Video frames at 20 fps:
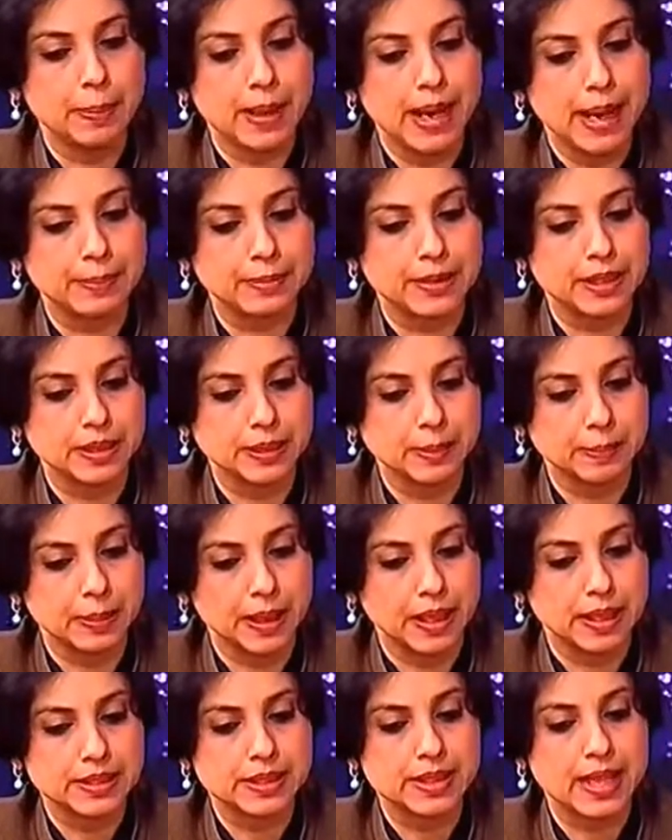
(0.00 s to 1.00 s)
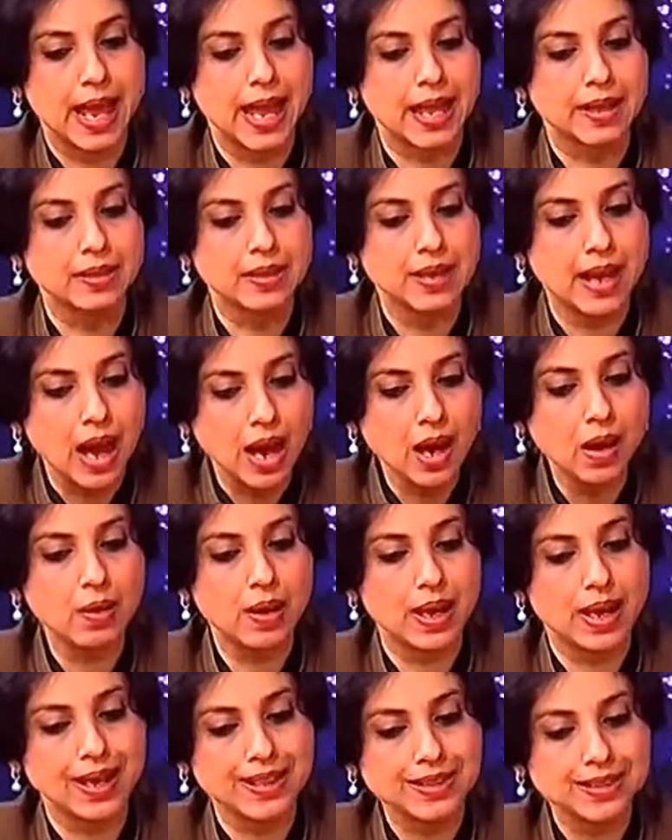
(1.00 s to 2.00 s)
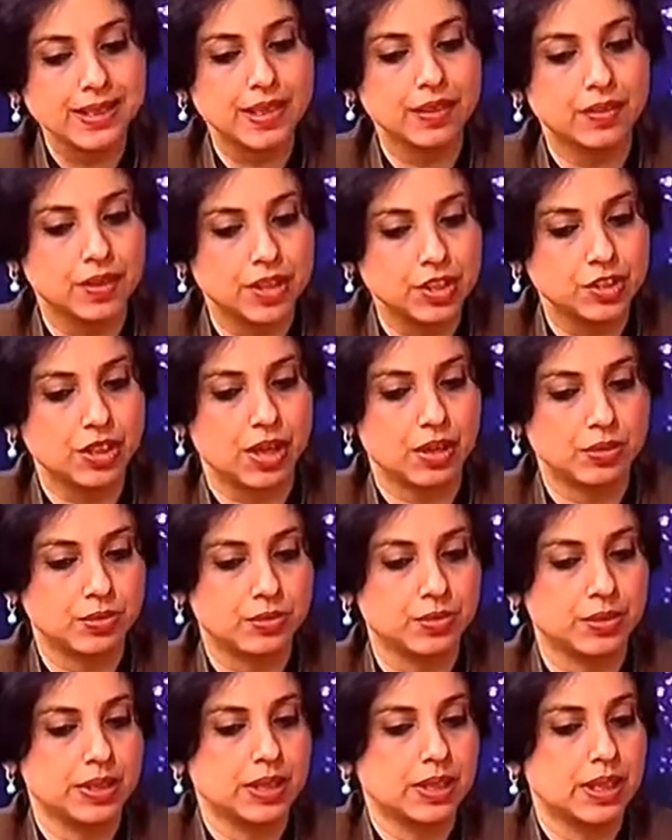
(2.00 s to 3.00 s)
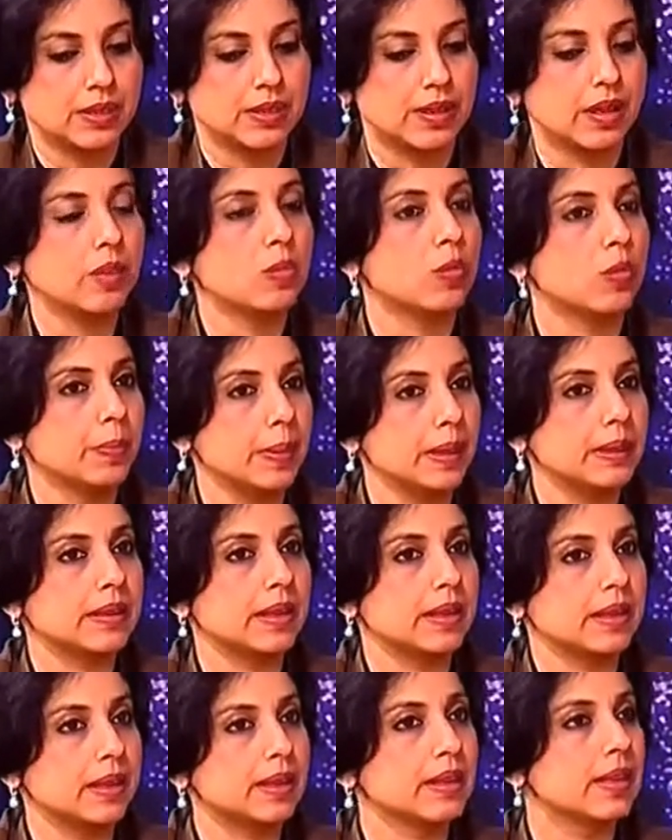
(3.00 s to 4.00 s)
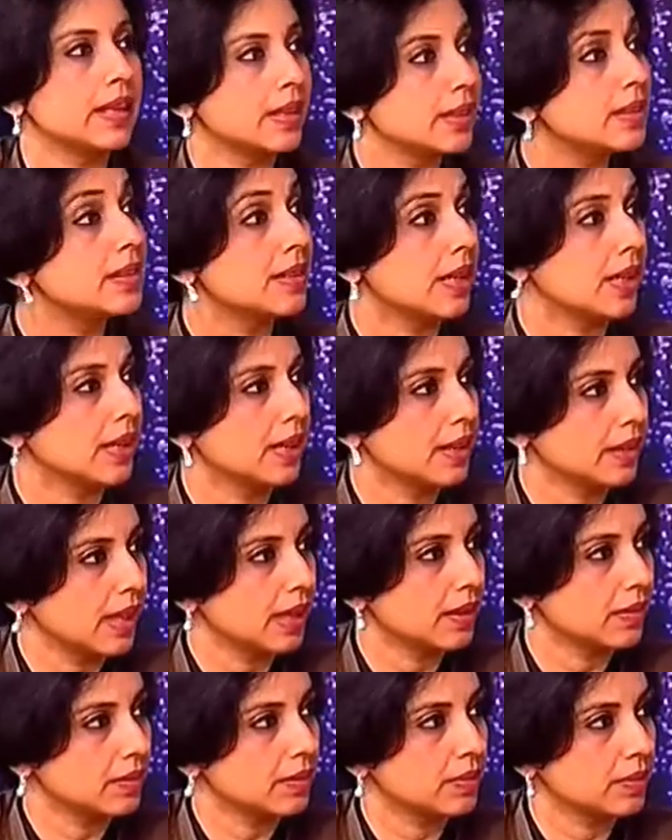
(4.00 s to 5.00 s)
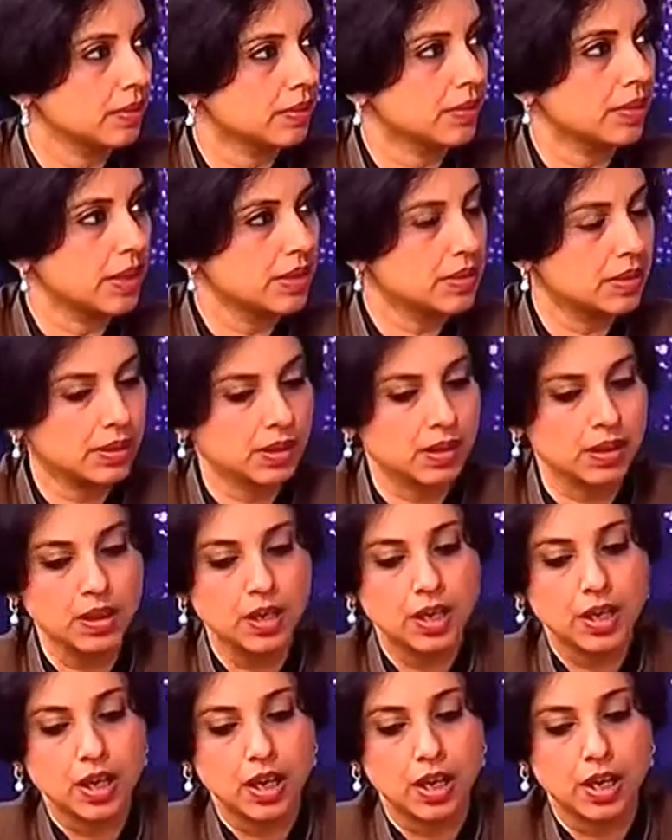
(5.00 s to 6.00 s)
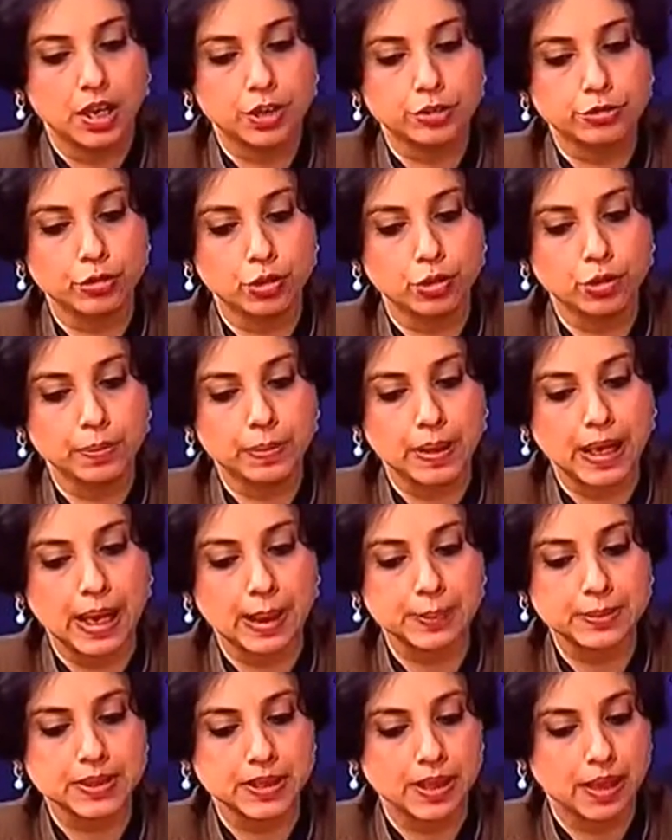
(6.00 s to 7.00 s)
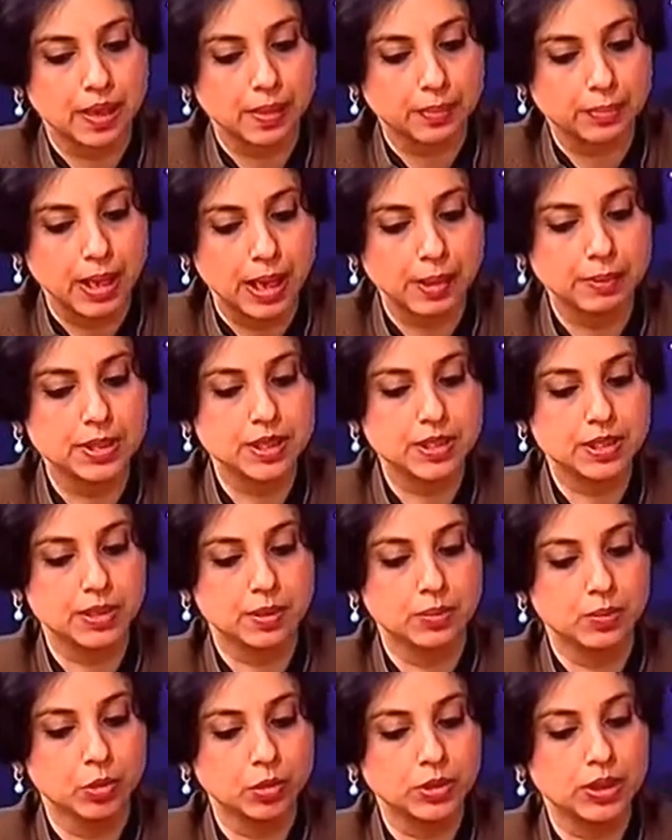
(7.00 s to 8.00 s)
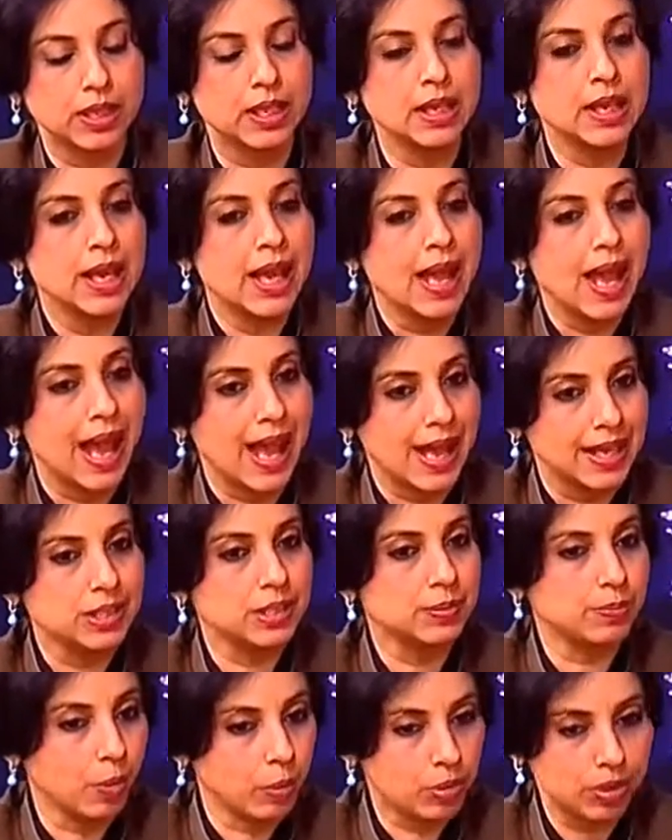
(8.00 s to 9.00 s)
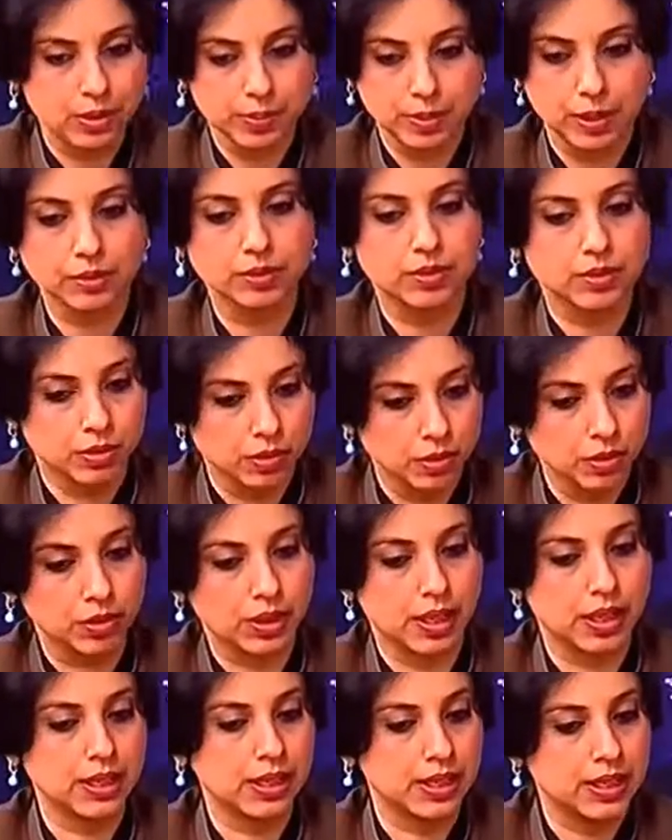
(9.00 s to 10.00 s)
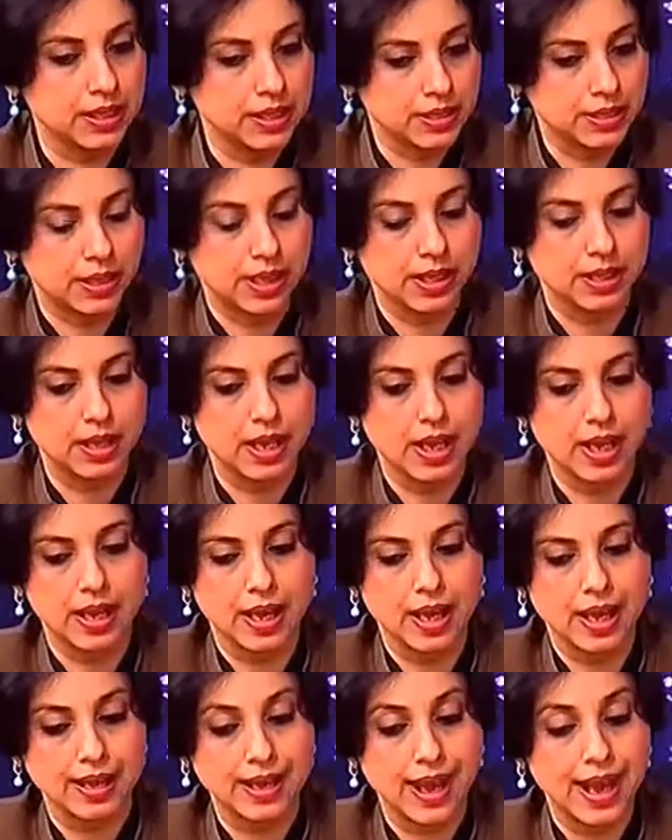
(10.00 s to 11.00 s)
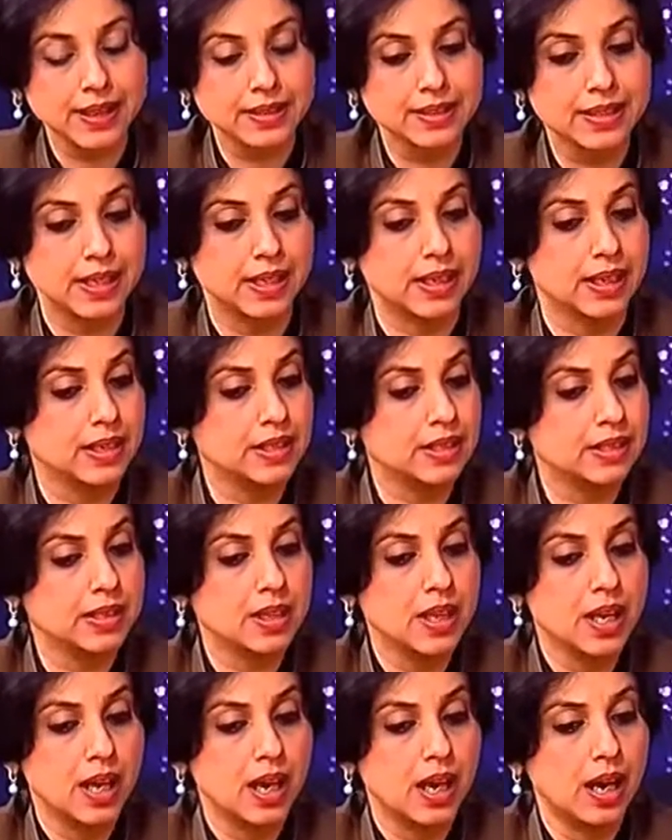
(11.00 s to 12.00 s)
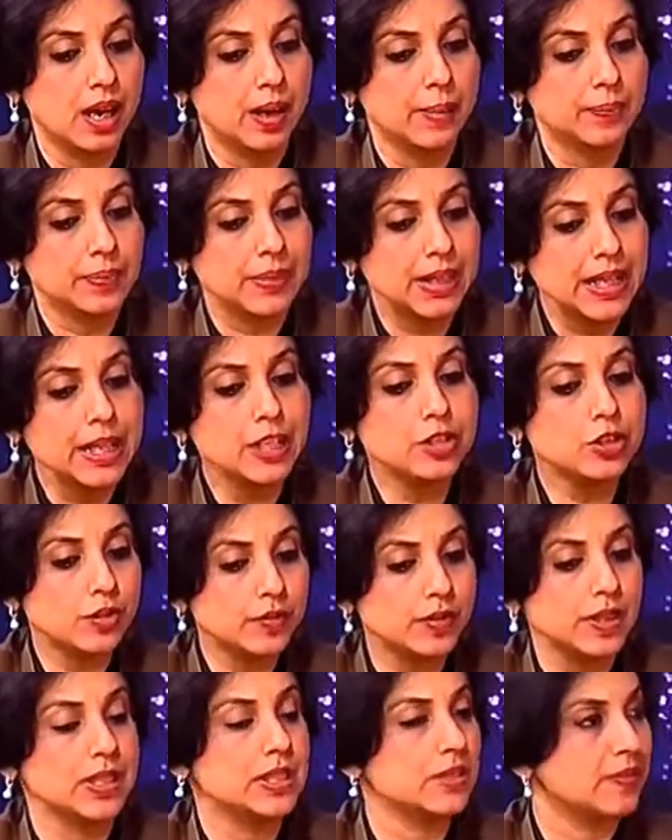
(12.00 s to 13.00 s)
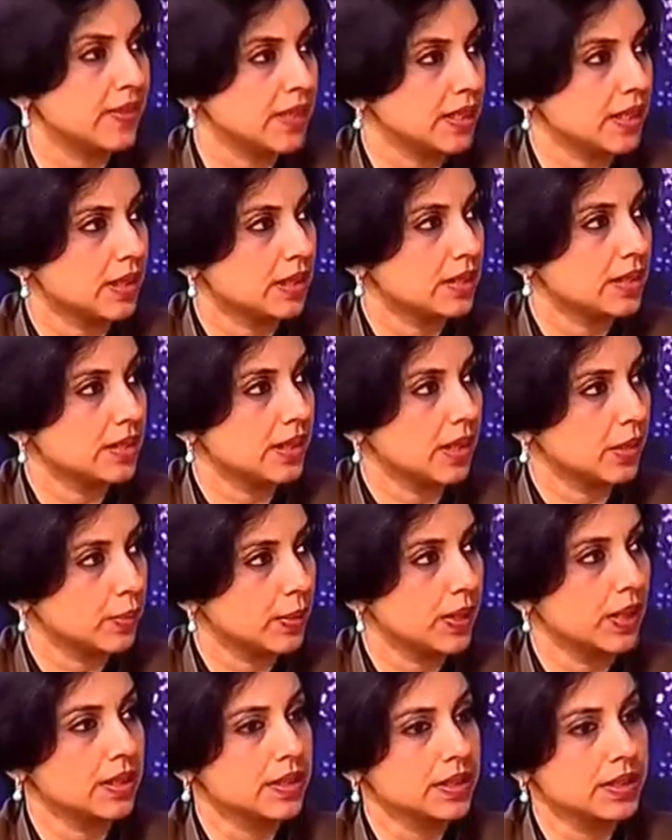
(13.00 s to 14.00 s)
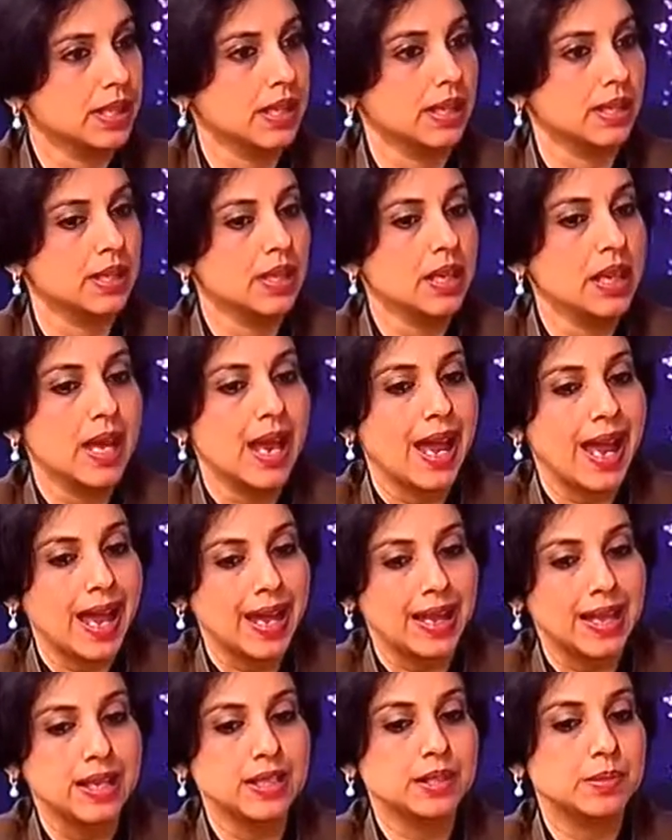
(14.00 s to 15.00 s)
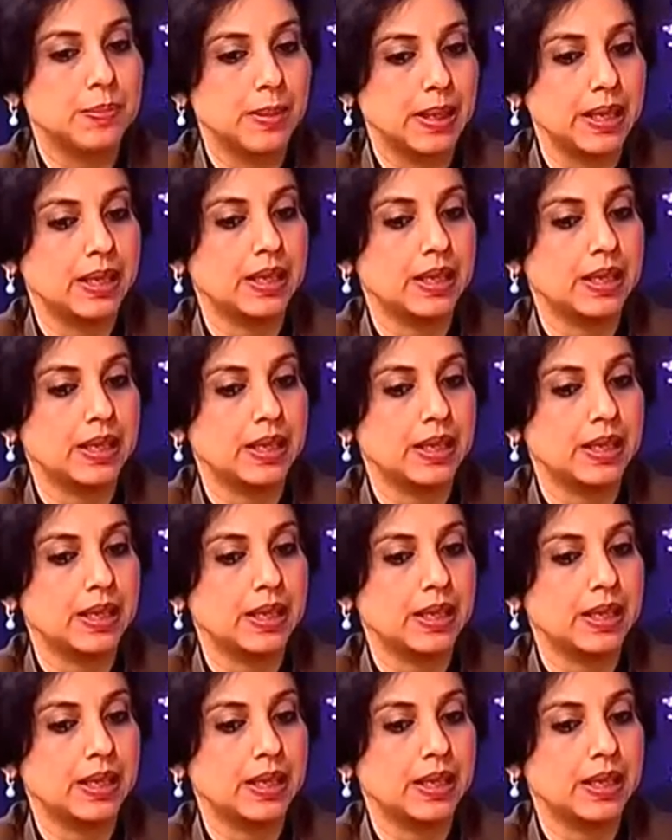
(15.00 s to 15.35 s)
perhaps in the past. And now, as they reach out to India, they're hoping that India is taking that greater role, perhaps. Prime Minister Modi has spoken about looking east and acting east. Each of these visits that we are seeing is